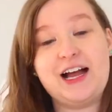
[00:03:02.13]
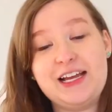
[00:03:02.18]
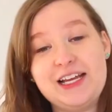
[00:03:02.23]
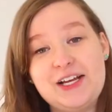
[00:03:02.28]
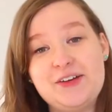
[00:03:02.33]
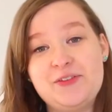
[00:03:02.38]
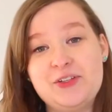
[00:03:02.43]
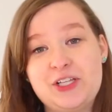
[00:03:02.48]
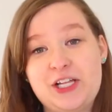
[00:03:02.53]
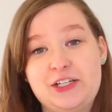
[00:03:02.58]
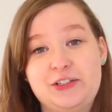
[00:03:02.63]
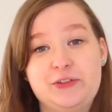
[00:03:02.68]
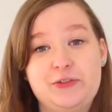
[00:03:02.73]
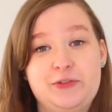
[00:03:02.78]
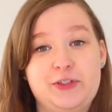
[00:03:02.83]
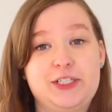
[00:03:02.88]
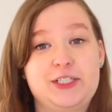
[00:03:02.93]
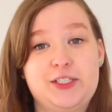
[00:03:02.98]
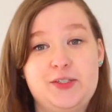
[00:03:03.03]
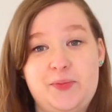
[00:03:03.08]
I have a lot
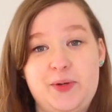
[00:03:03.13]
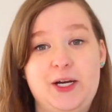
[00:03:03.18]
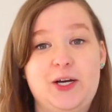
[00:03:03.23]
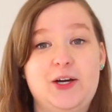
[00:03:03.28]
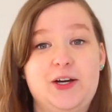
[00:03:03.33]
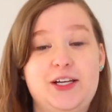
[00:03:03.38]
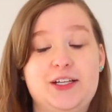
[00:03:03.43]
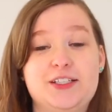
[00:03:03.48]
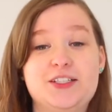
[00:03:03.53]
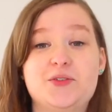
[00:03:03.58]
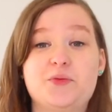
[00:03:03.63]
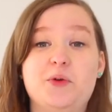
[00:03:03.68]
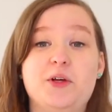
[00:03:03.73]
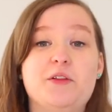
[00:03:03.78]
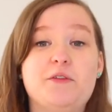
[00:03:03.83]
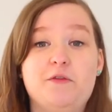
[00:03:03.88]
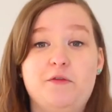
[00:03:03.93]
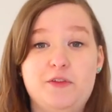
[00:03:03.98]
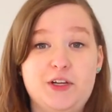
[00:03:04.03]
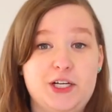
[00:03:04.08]
of experience
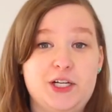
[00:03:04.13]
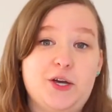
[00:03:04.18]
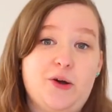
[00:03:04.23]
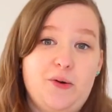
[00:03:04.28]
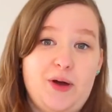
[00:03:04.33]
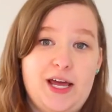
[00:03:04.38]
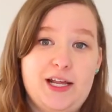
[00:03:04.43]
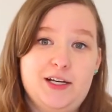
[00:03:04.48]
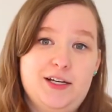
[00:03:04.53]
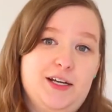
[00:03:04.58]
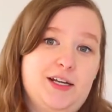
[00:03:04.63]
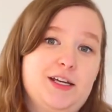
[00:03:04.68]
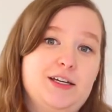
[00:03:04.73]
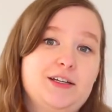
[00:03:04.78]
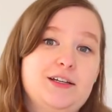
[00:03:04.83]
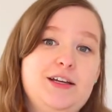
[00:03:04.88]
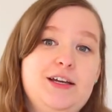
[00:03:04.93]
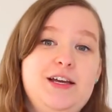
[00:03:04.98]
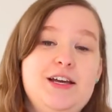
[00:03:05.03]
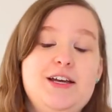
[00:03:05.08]
with video
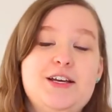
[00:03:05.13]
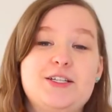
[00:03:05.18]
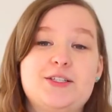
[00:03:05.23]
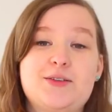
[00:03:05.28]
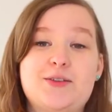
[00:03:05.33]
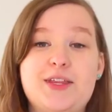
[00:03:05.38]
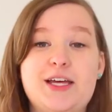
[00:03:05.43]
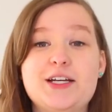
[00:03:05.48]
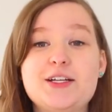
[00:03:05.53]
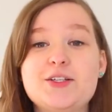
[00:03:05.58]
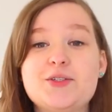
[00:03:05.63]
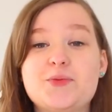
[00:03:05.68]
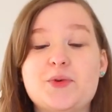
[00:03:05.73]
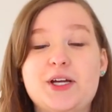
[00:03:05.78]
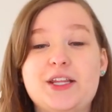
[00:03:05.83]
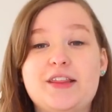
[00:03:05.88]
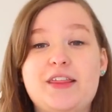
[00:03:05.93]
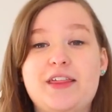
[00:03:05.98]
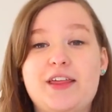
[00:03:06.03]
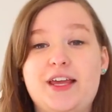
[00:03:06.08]
editing, so that is
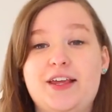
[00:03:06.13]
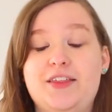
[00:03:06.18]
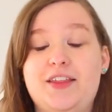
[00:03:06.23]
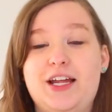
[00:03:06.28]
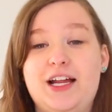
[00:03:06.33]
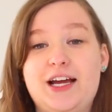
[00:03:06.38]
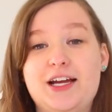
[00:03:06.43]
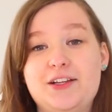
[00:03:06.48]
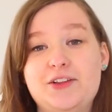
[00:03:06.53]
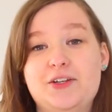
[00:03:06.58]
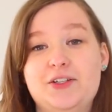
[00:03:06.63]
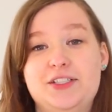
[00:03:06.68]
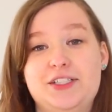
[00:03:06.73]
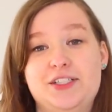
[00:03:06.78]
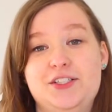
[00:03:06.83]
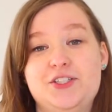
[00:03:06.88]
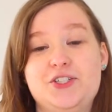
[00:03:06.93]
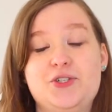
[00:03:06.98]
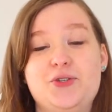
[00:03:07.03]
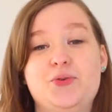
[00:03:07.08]
one thing that I looked
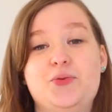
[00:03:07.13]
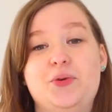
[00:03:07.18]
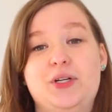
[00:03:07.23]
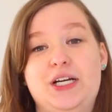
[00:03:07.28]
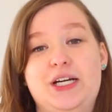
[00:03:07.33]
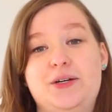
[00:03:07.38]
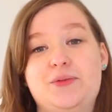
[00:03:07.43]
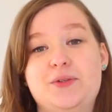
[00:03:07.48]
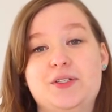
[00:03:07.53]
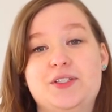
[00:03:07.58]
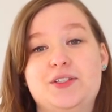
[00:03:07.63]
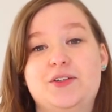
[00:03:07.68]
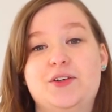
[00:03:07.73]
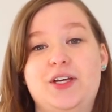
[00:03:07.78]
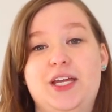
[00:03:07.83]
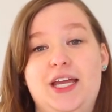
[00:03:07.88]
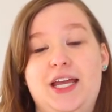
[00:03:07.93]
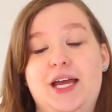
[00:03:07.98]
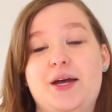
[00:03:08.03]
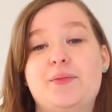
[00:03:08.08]
into when I was
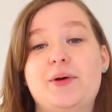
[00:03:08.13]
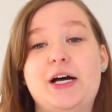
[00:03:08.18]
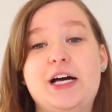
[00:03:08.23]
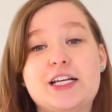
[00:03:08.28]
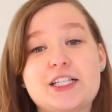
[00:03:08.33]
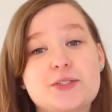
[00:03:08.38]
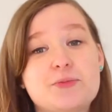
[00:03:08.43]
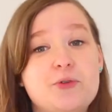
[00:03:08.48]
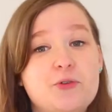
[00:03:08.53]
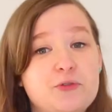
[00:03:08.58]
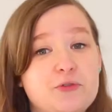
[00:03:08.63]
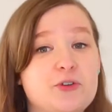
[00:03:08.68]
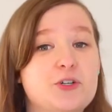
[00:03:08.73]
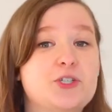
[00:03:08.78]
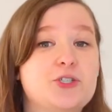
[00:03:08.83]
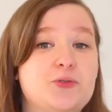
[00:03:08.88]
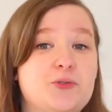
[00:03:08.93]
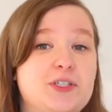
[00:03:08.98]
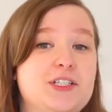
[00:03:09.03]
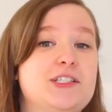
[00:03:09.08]
looking at possible
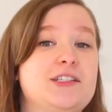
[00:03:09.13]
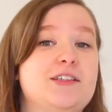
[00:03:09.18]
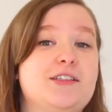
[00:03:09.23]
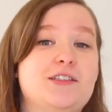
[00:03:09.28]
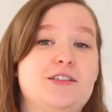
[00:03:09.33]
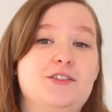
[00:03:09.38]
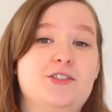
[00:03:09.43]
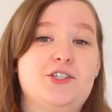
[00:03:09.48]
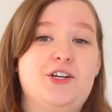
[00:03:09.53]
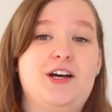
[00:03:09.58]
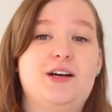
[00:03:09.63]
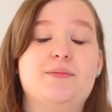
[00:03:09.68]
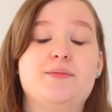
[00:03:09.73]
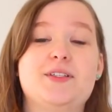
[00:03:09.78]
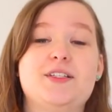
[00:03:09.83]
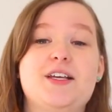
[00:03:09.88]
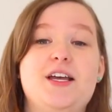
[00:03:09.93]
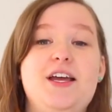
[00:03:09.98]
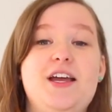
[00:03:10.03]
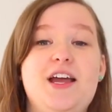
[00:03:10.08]
virtual assistant
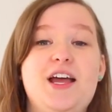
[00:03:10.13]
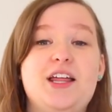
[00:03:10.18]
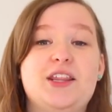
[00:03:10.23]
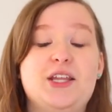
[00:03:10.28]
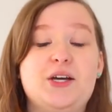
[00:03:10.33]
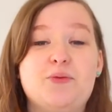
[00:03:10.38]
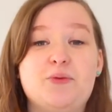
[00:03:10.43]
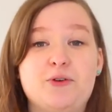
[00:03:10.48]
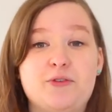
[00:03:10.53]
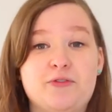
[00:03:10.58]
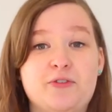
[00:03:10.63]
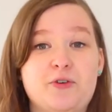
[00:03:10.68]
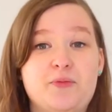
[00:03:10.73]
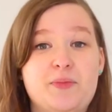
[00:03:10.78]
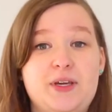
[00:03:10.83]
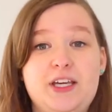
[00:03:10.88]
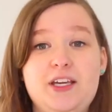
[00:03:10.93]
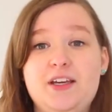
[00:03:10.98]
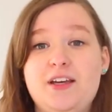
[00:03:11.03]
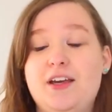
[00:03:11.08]
jobs that were for
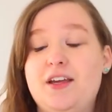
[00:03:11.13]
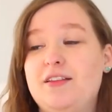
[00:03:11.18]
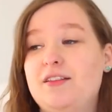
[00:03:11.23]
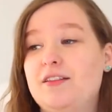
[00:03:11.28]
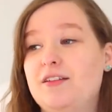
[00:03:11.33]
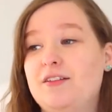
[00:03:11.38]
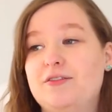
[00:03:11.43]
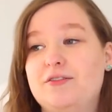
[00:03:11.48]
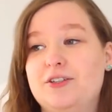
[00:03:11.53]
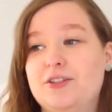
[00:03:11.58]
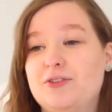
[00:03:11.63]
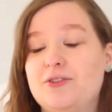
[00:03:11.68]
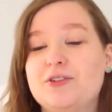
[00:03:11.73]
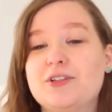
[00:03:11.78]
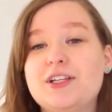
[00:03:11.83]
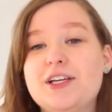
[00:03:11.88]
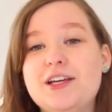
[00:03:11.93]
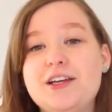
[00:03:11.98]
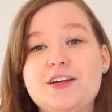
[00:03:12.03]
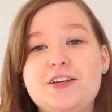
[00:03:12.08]
me, and
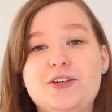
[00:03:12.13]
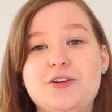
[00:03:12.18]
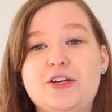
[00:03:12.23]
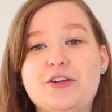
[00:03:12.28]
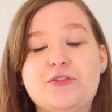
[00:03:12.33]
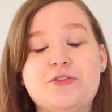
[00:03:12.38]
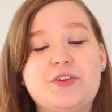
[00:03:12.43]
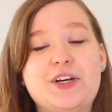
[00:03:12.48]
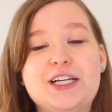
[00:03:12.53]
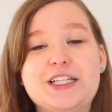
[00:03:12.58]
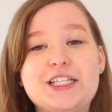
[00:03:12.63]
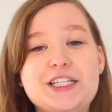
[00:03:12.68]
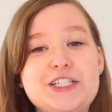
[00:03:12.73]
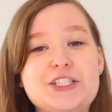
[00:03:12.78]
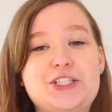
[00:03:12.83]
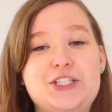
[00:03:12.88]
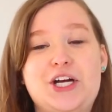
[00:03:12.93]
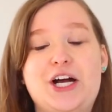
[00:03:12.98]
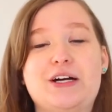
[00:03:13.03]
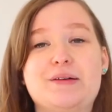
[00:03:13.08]
literally you can find
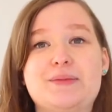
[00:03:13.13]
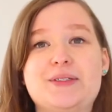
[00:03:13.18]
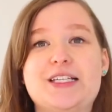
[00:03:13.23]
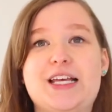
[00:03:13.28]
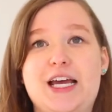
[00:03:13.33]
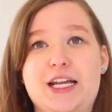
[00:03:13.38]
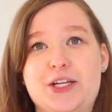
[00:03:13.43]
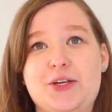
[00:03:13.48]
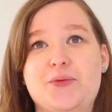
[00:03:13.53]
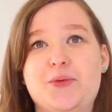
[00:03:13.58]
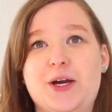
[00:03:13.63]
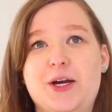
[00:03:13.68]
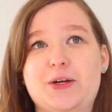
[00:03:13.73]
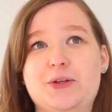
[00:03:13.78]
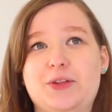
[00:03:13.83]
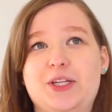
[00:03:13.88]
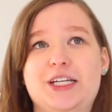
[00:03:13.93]
these jobs anywhere.